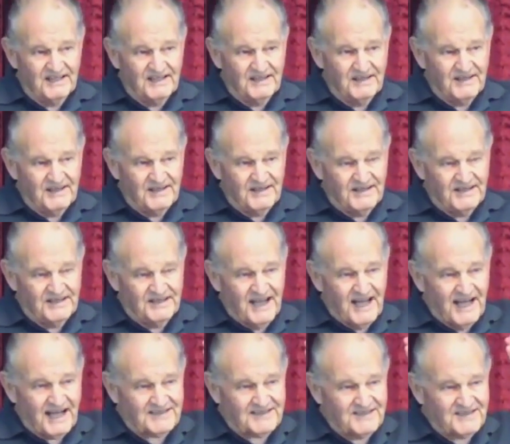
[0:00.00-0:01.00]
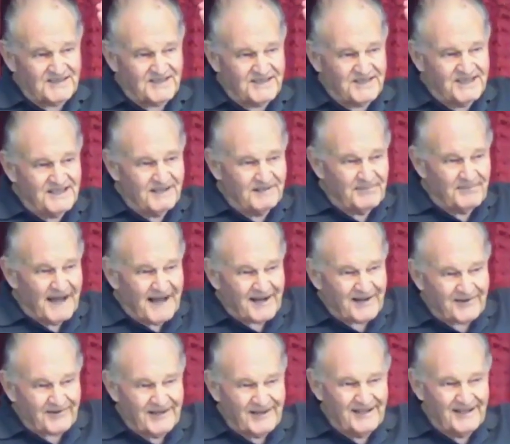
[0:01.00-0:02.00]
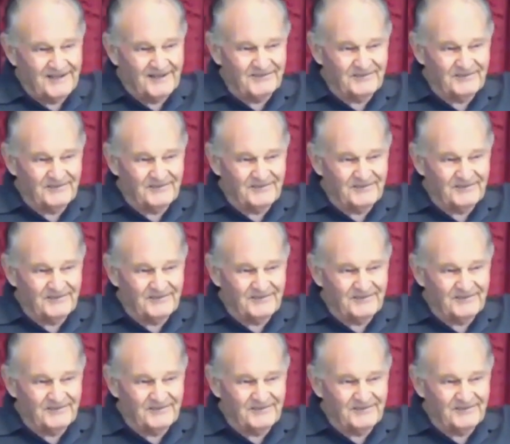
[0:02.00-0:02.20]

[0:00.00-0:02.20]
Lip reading: The darkness is in the background.